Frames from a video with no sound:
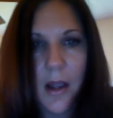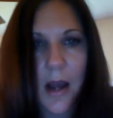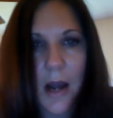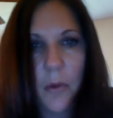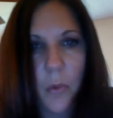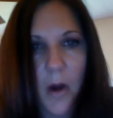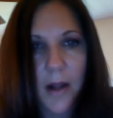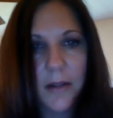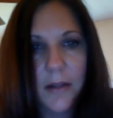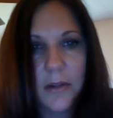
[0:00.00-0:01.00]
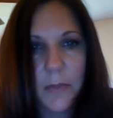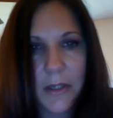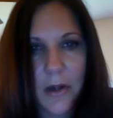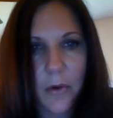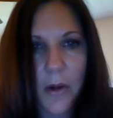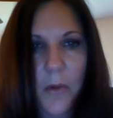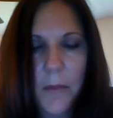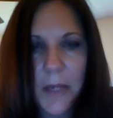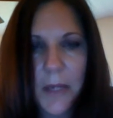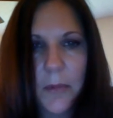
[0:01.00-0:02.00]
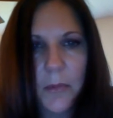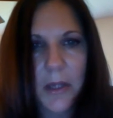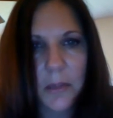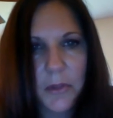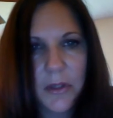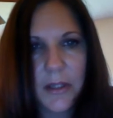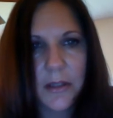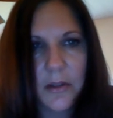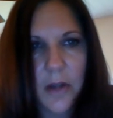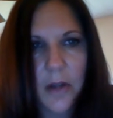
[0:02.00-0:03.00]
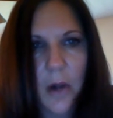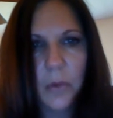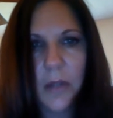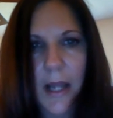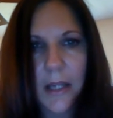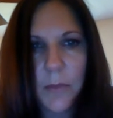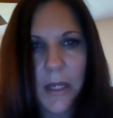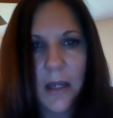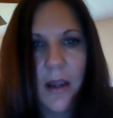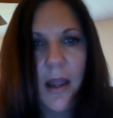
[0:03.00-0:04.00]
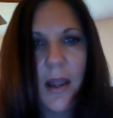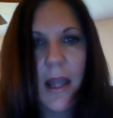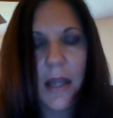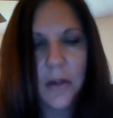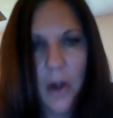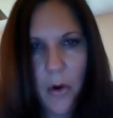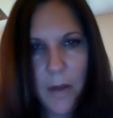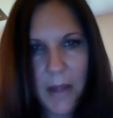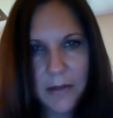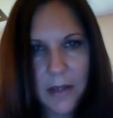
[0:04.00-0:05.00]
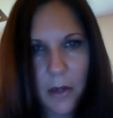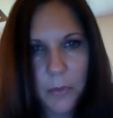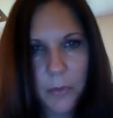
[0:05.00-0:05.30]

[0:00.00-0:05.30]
I want to be known. I want people in my community to know, like me, and know I'm out to help